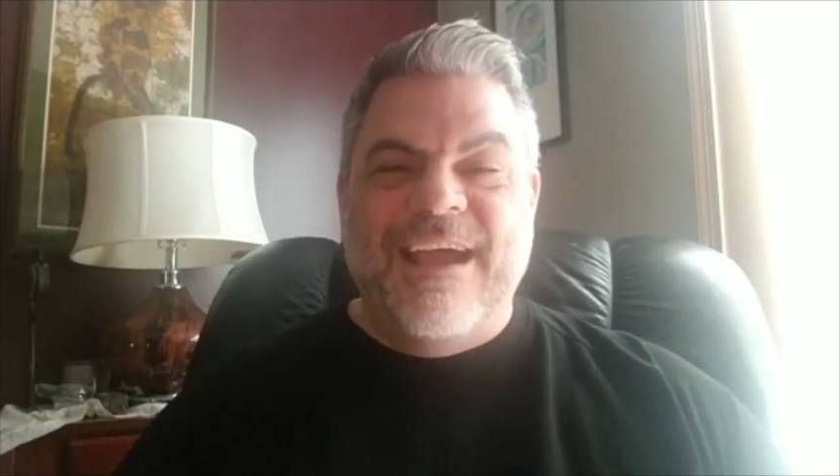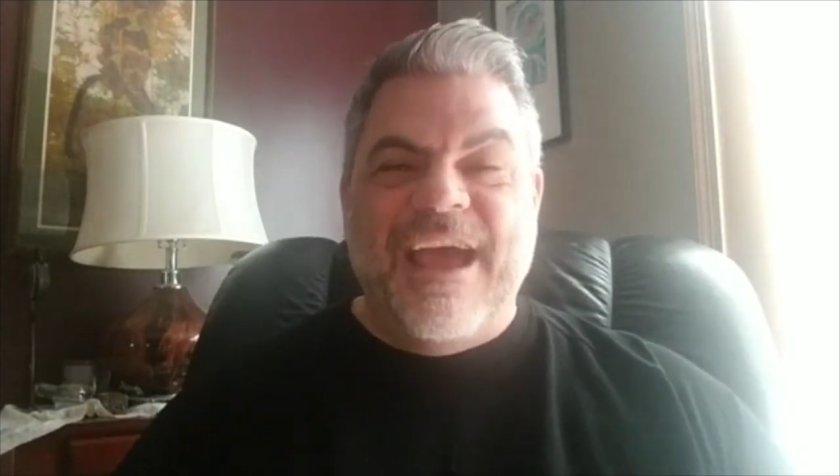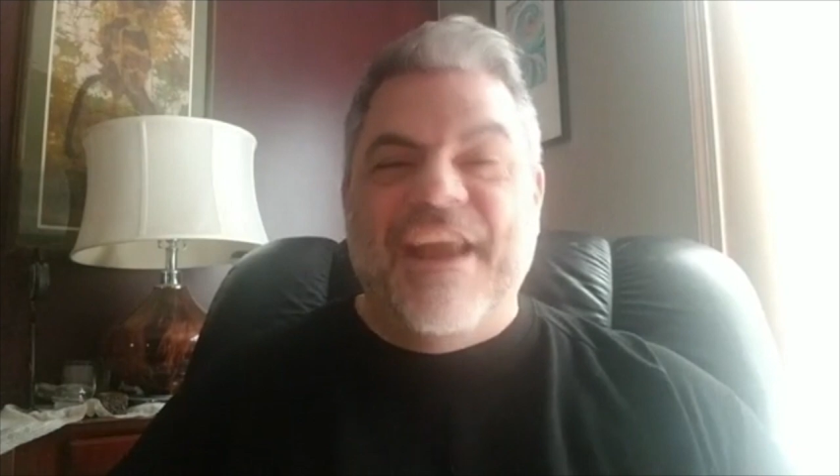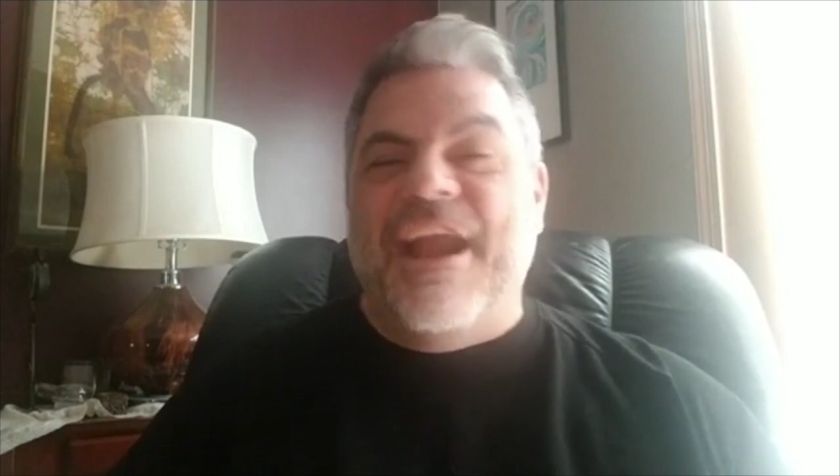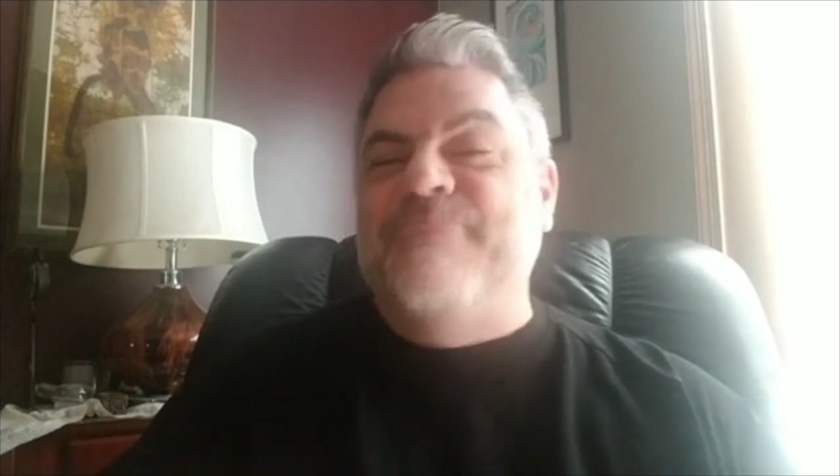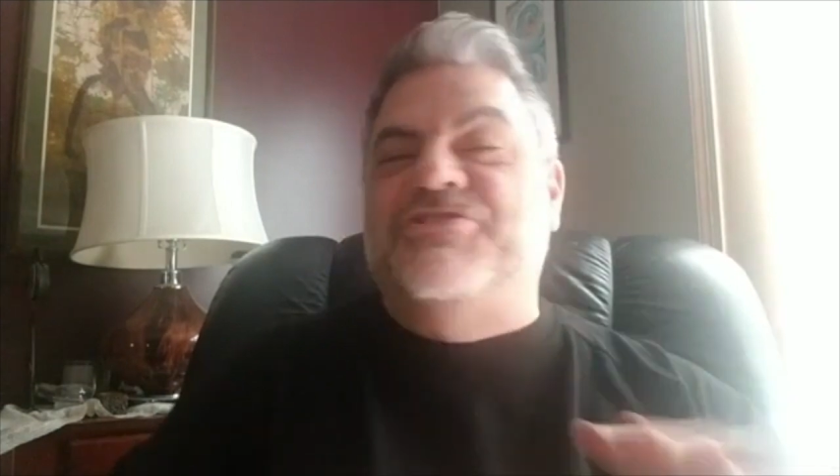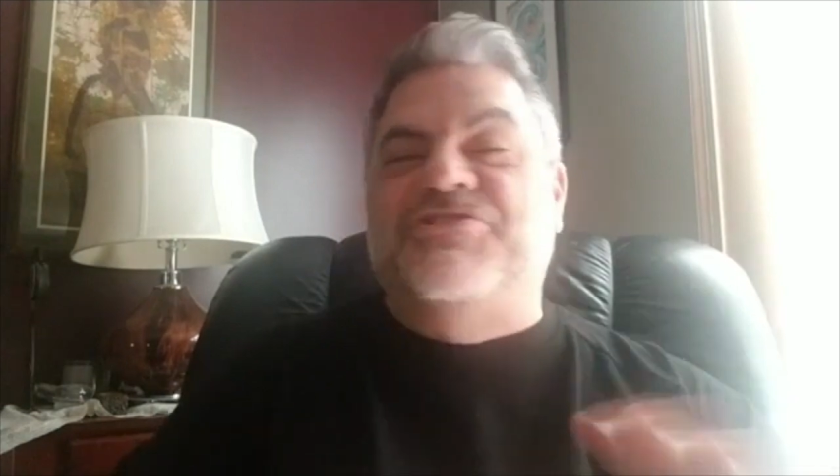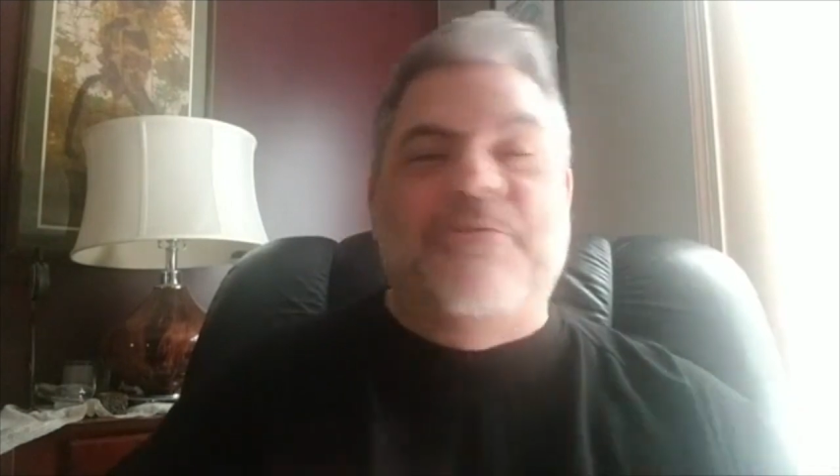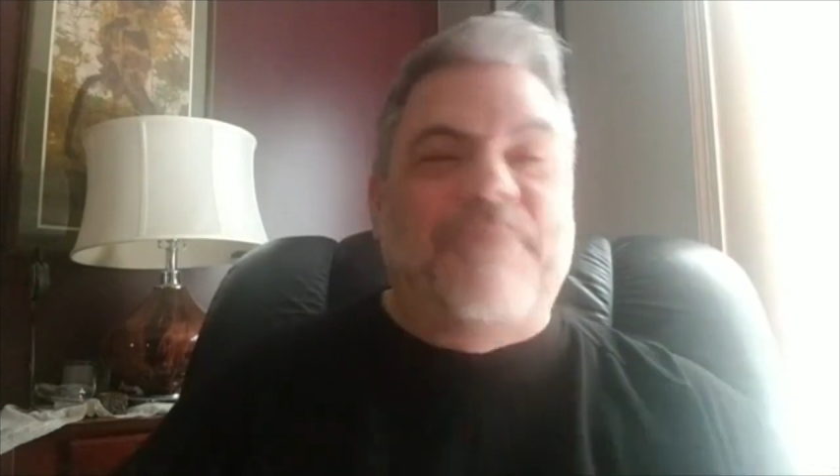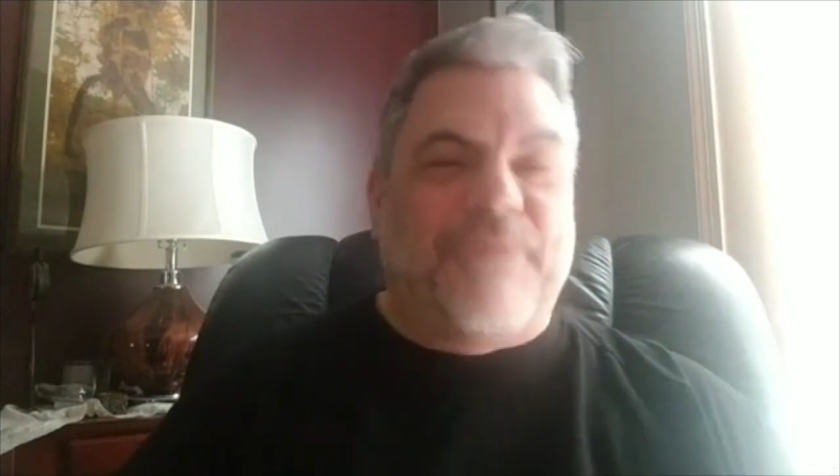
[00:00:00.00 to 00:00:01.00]
And I'm
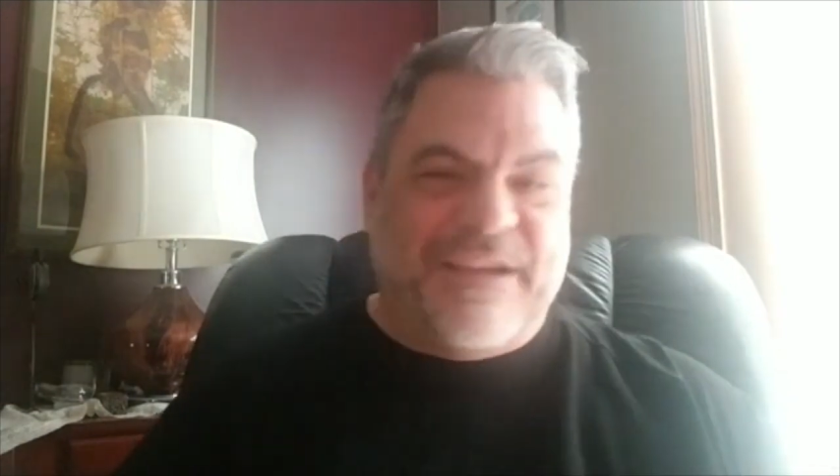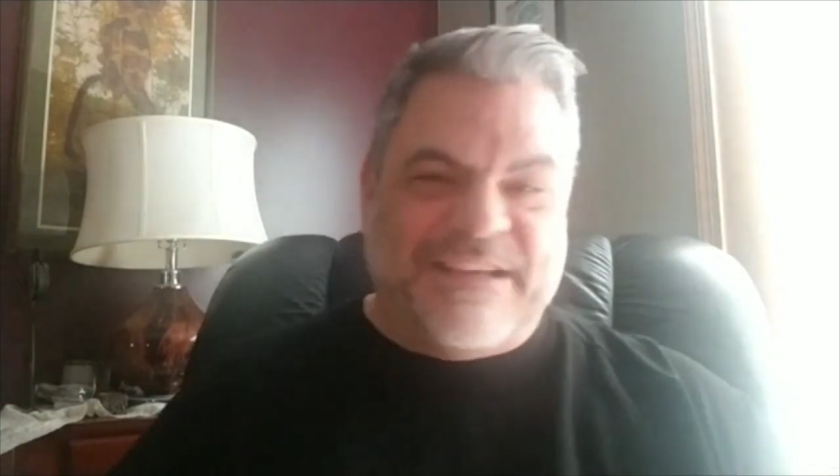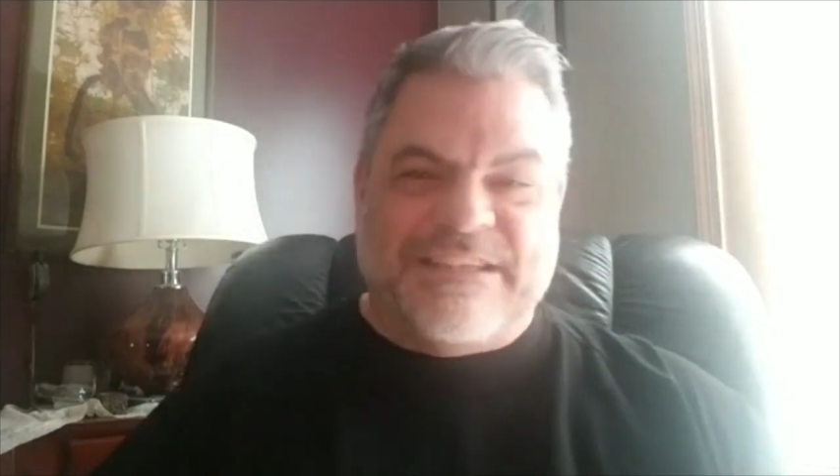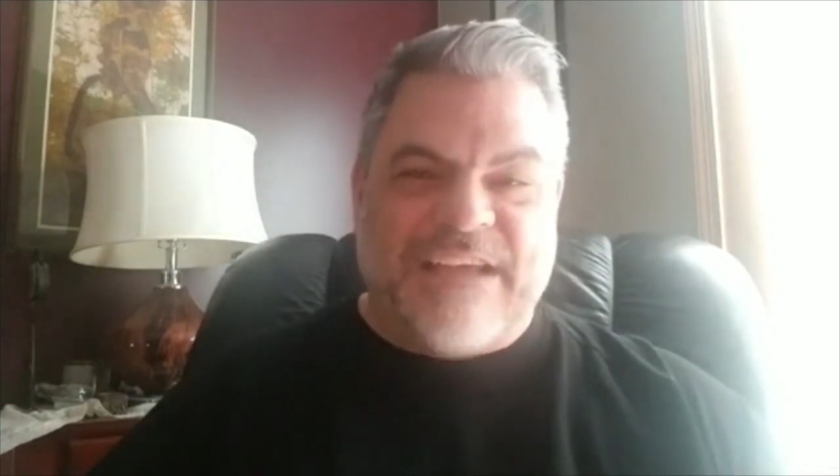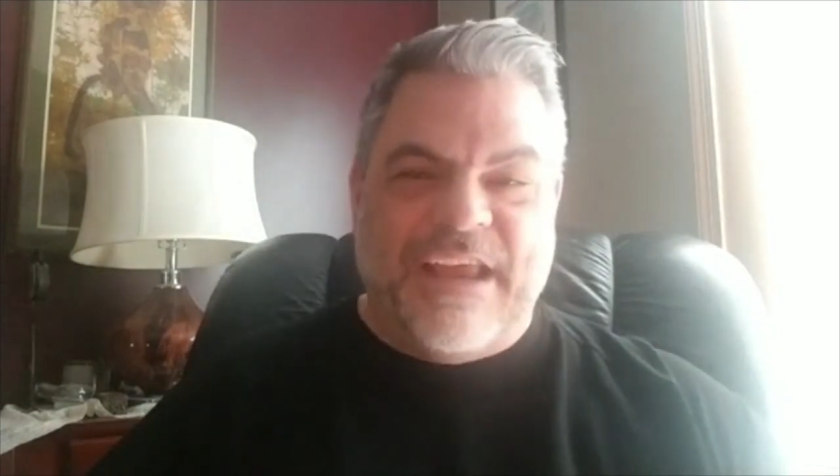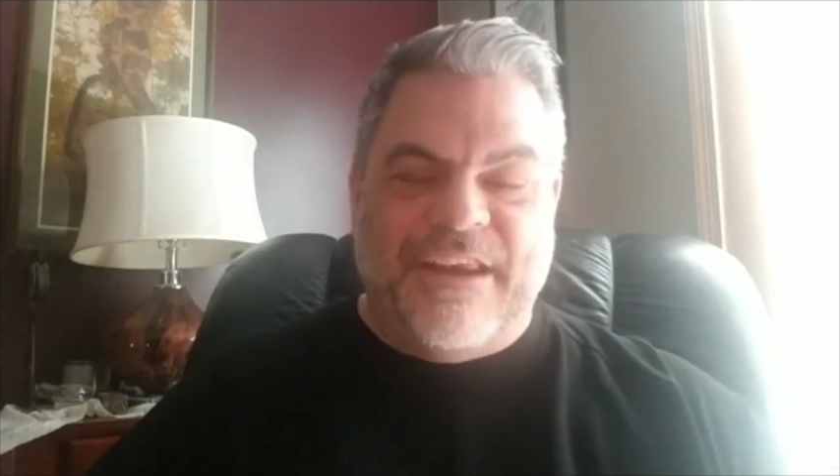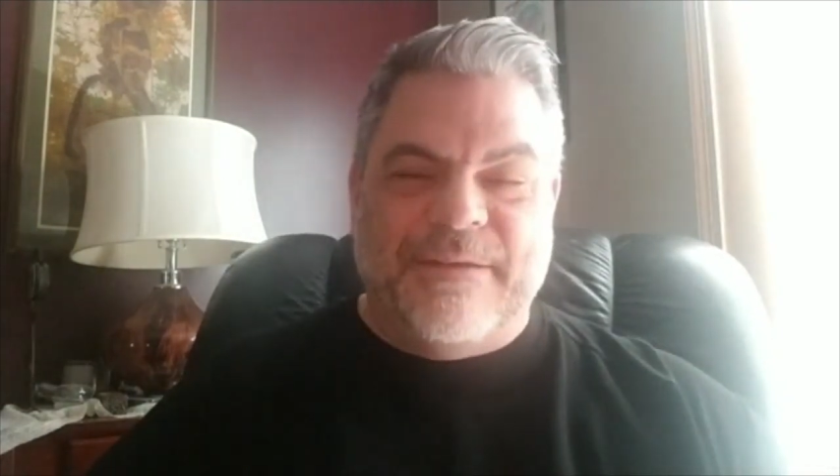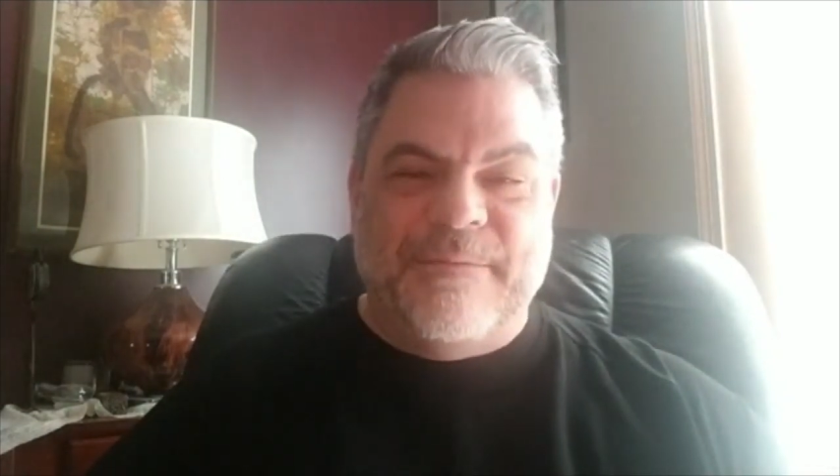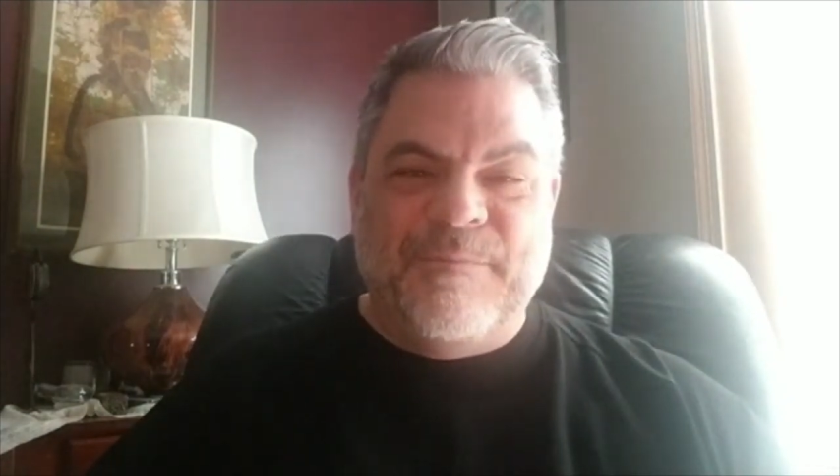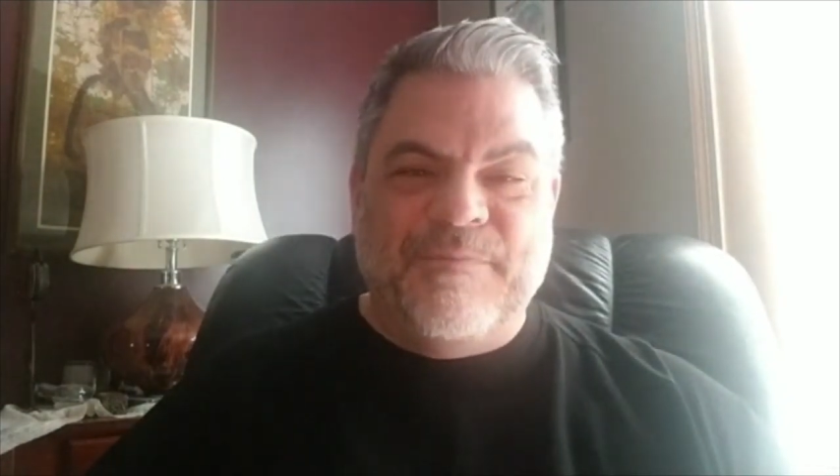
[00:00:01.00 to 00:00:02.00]
super excited.